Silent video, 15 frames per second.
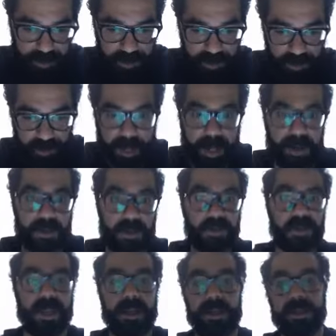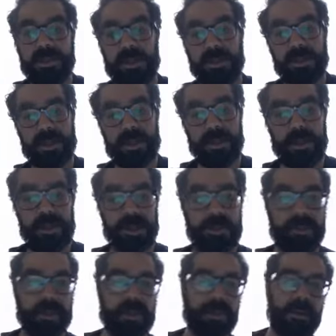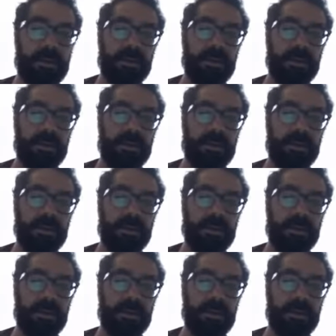in or out of getting a social security number.